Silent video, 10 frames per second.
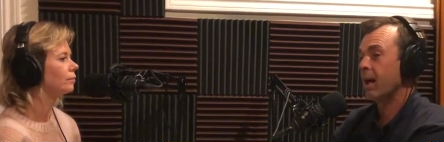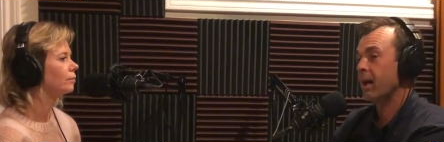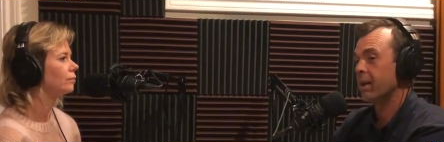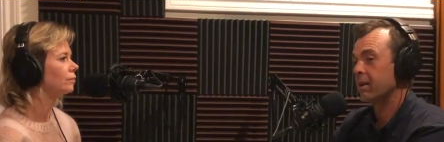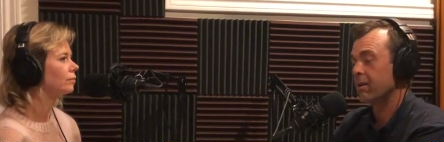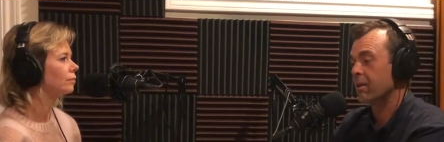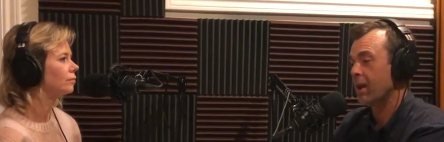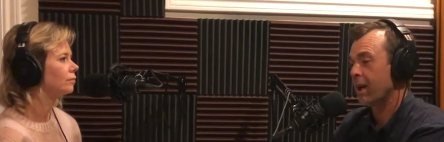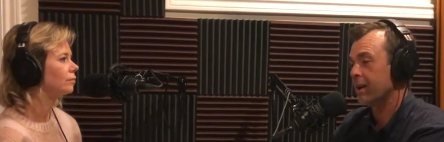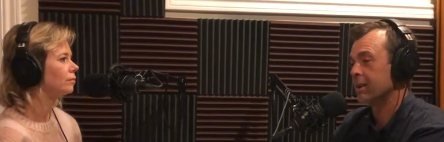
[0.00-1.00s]
Speaker 1: And
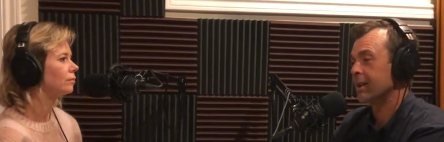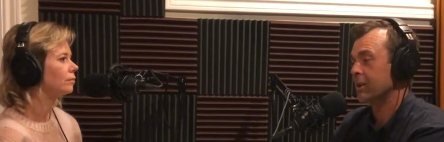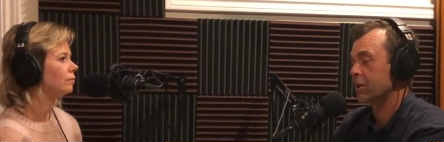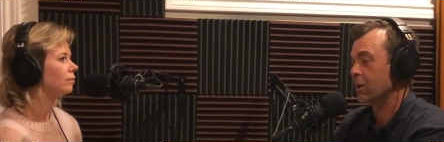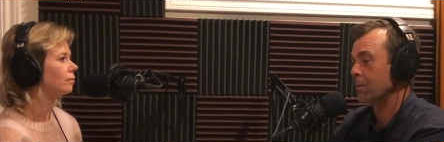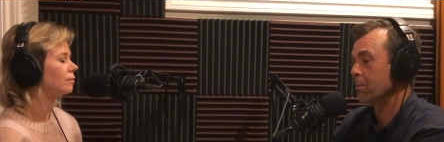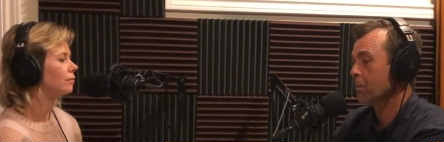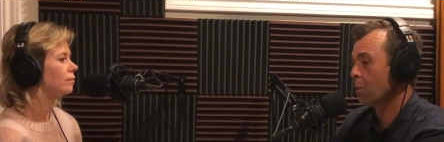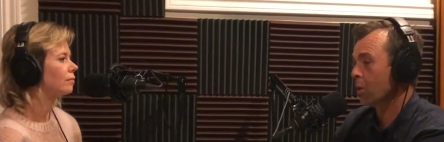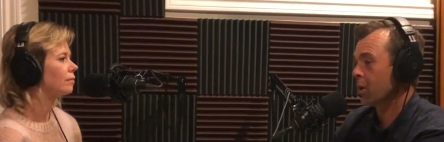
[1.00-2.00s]
that essentially
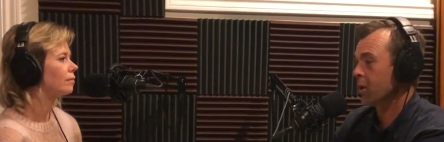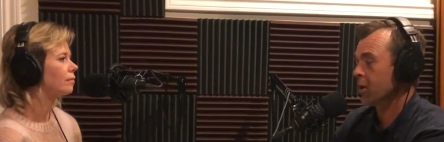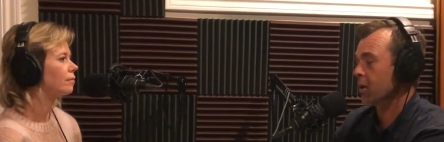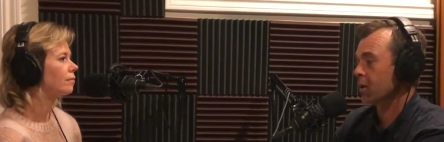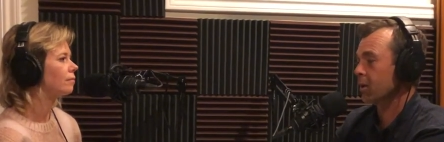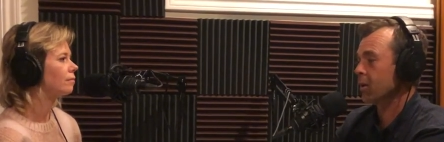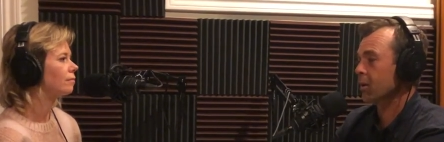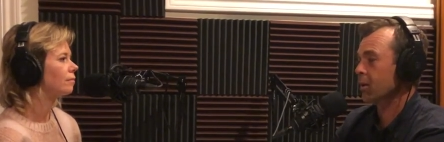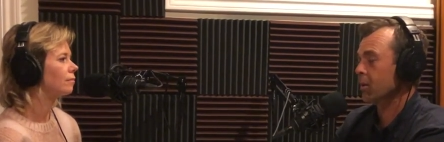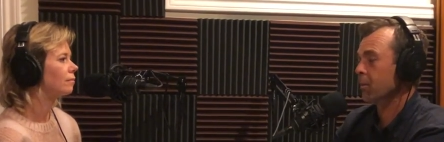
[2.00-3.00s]
more
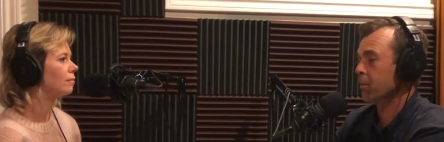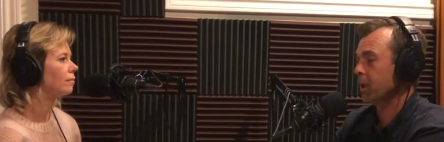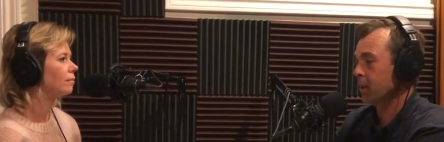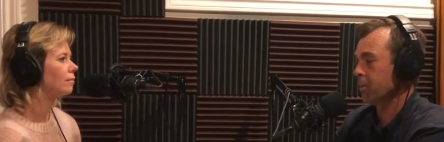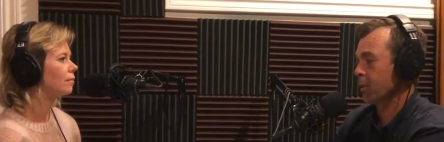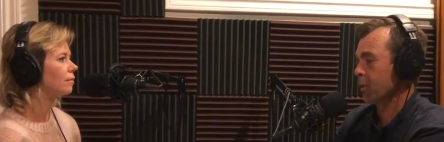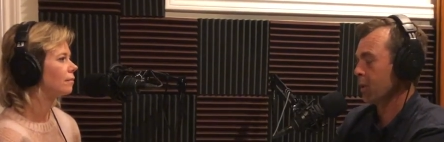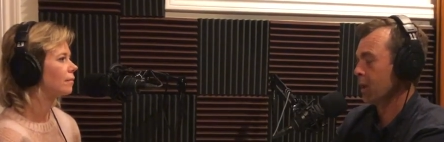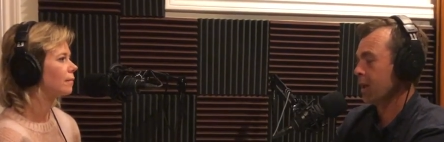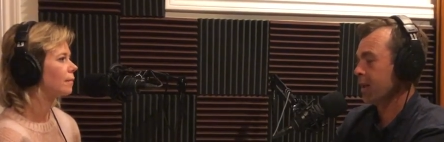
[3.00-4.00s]
people
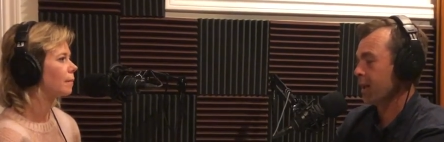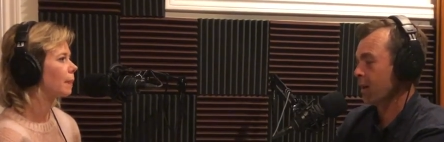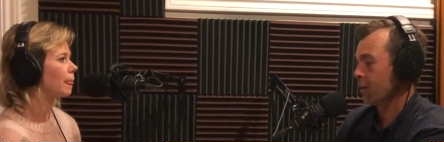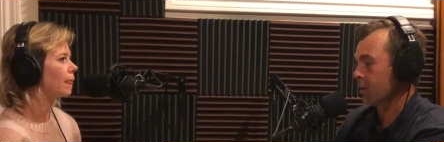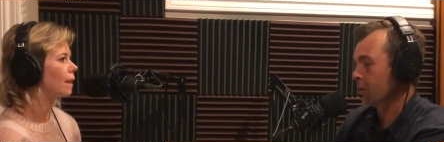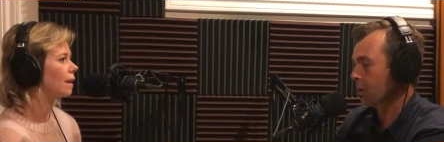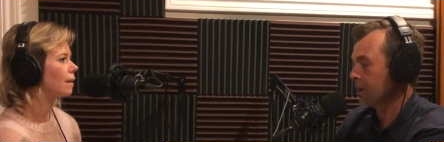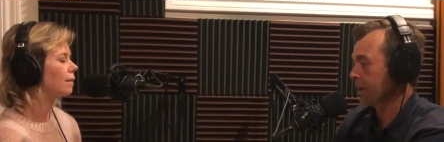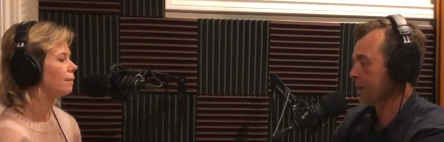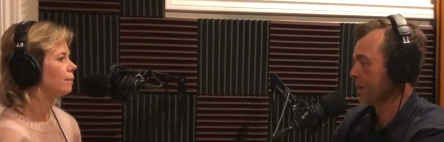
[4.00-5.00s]
that are
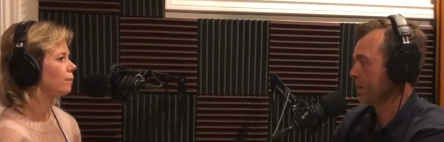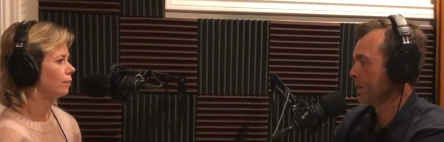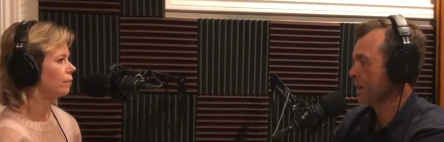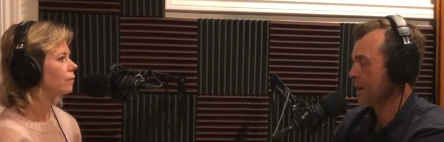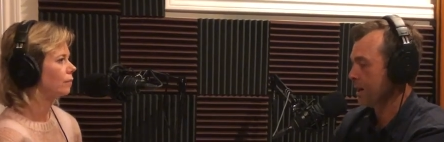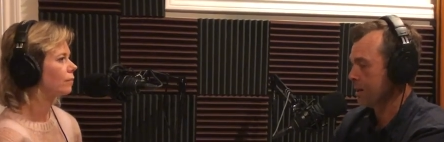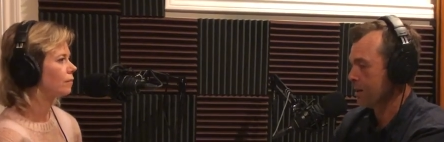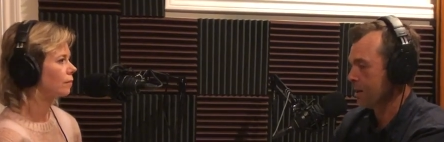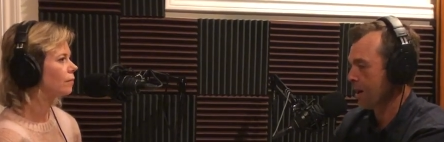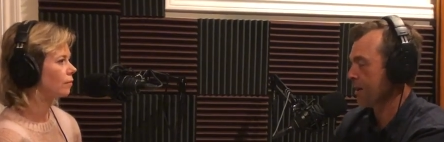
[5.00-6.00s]
clear
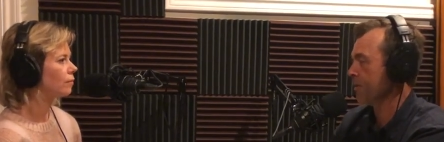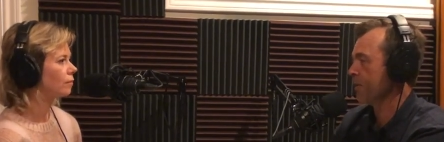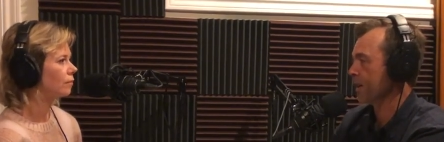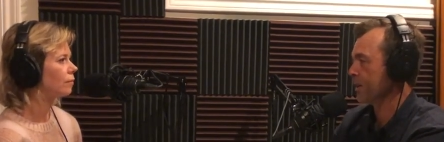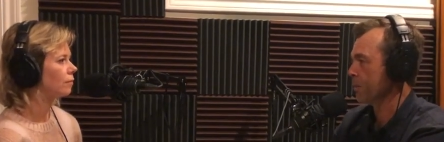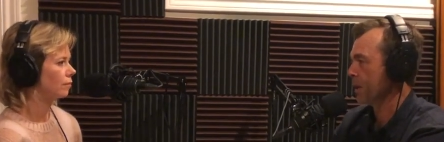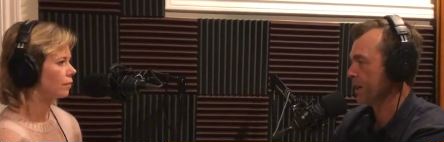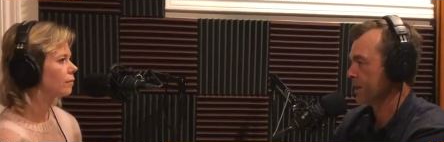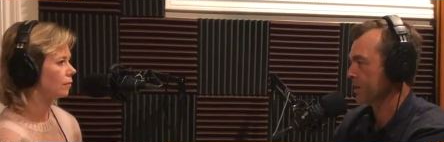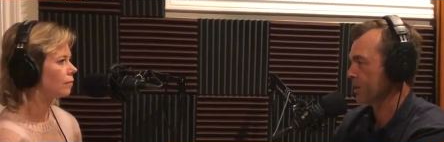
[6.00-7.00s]
and not affected by
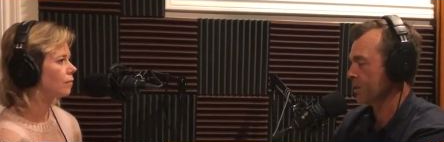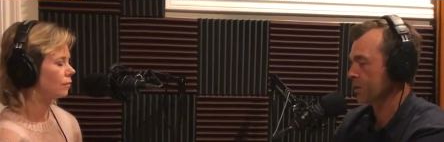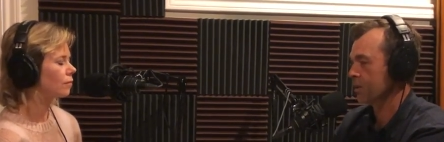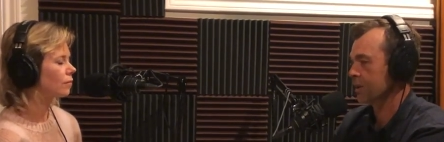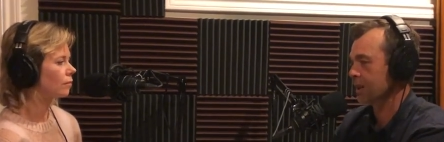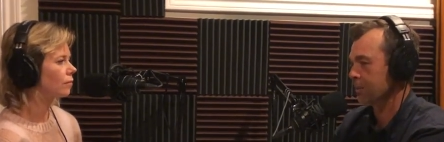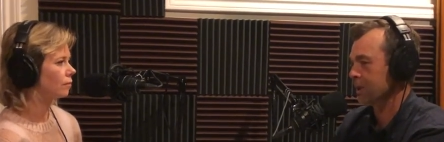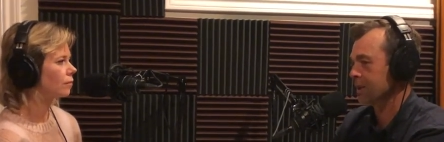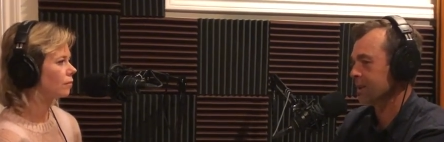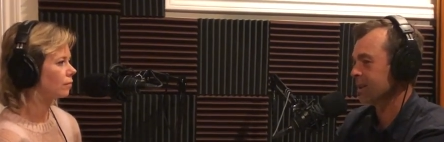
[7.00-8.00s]
external
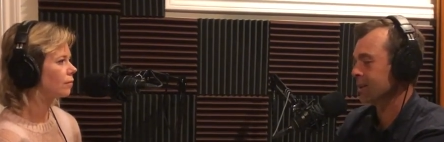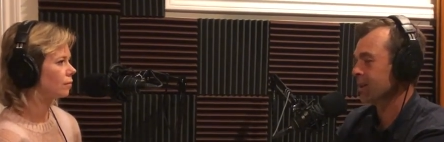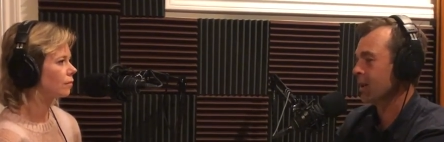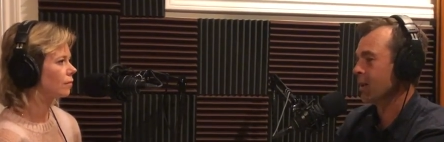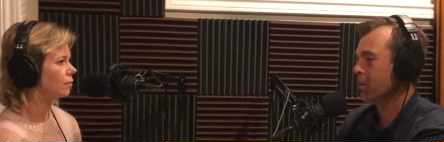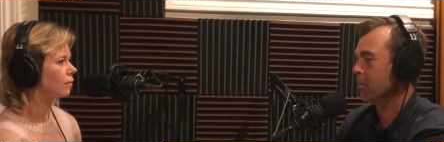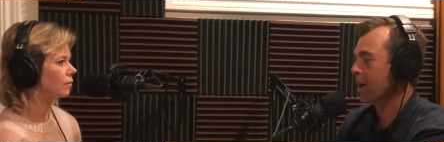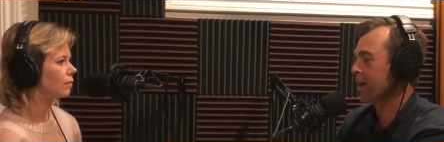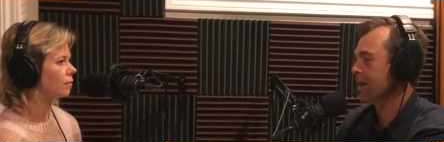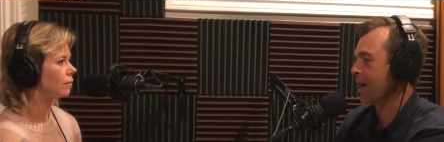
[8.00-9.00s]
substances
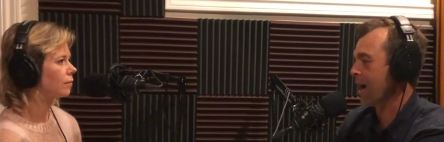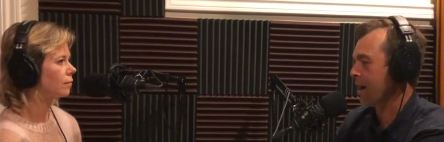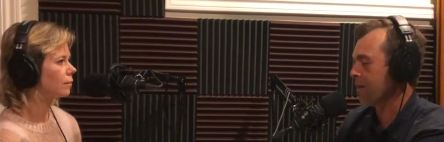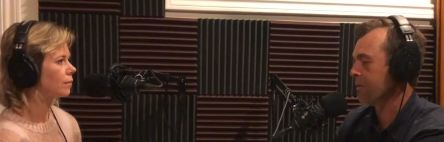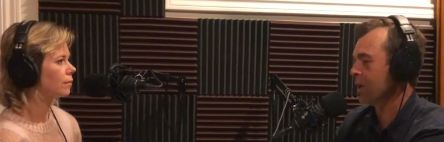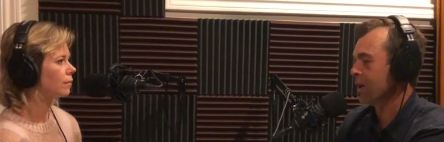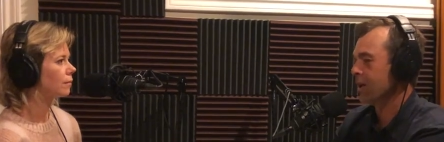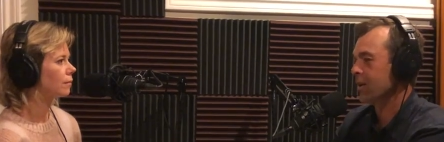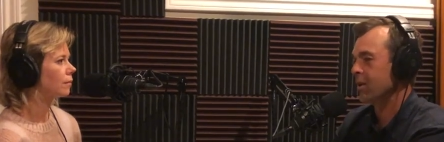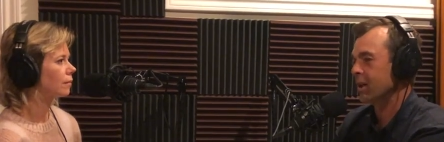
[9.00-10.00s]
might have
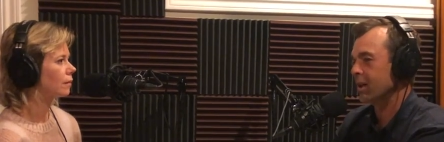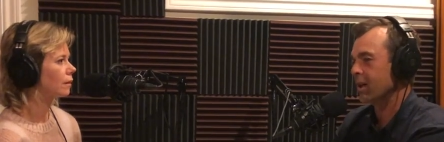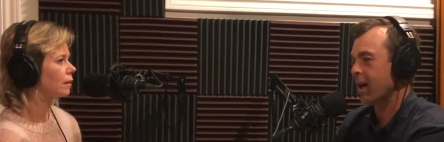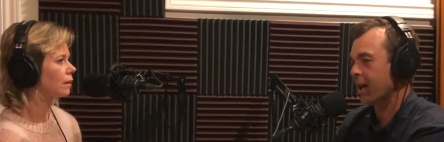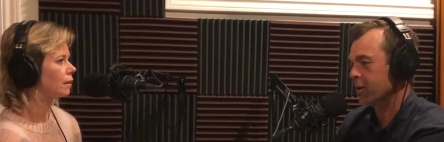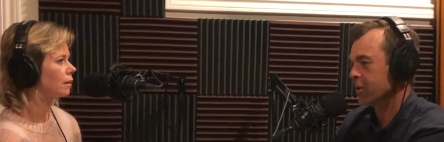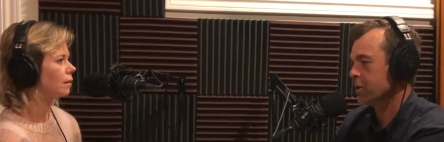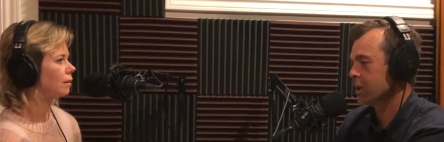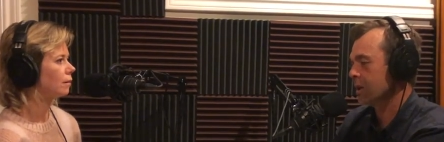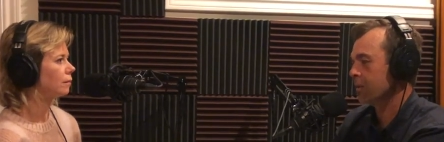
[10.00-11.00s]
the
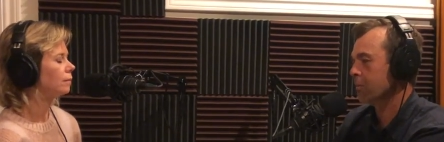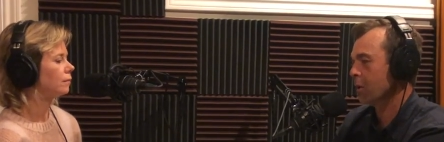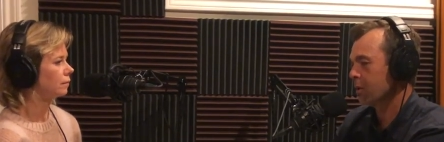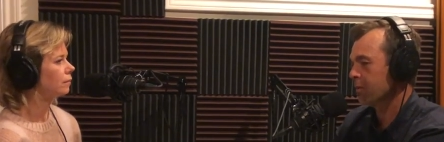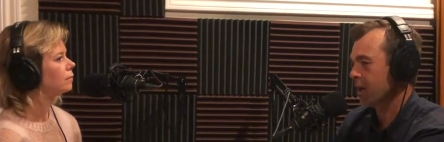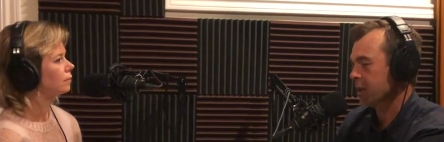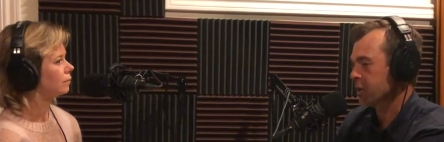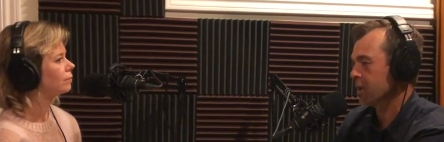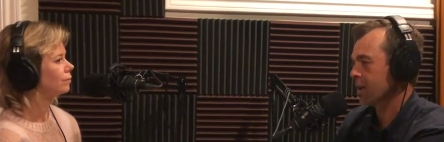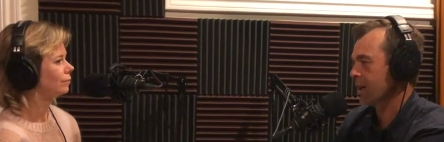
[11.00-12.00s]
energy,
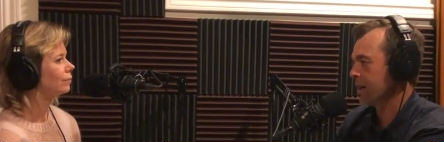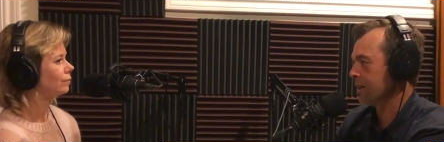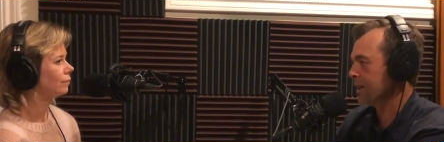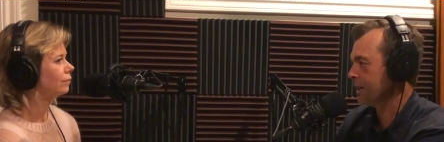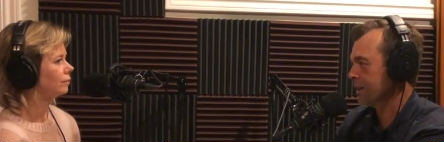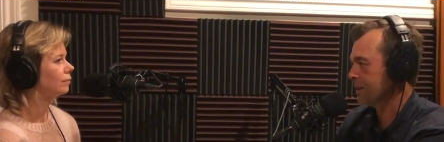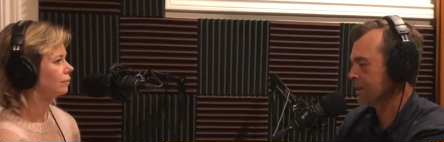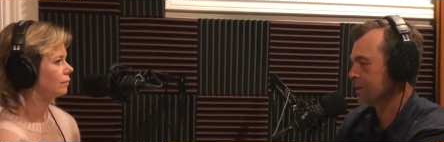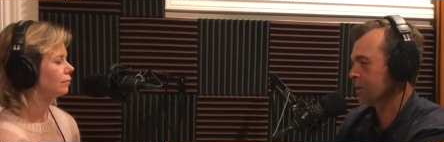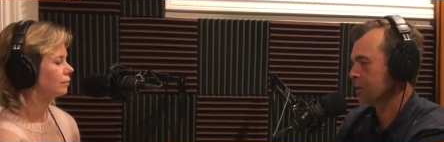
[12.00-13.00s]
motivation, and
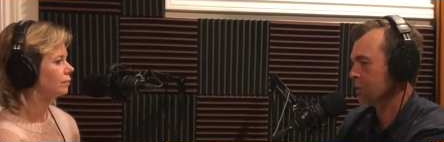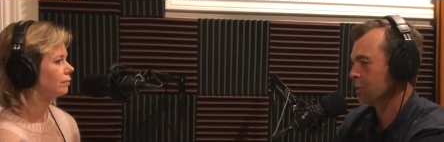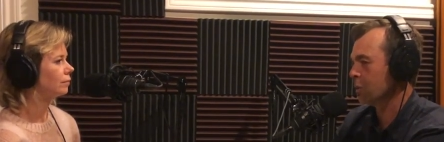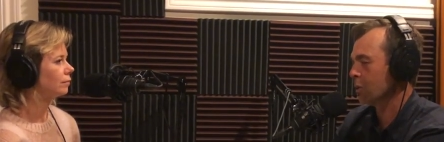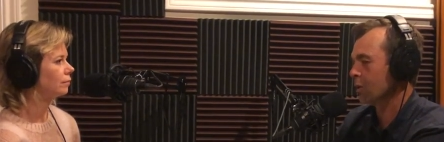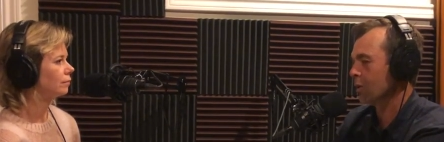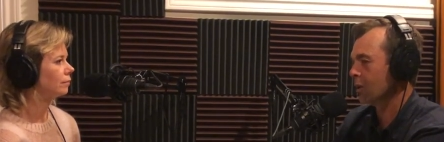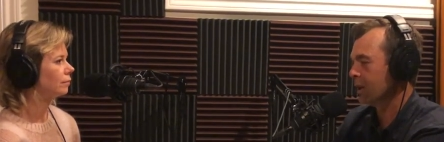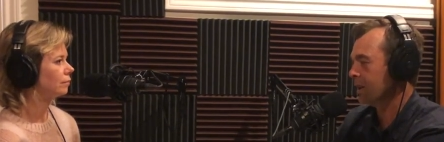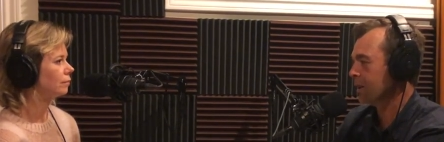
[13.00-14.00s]
ideas to
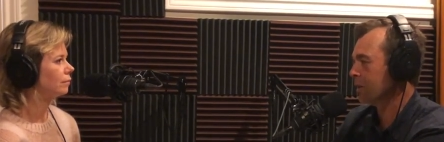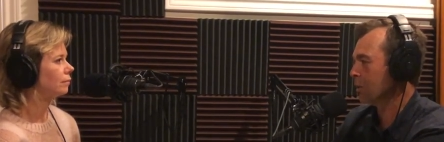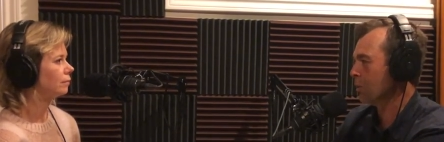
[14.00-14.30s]
lead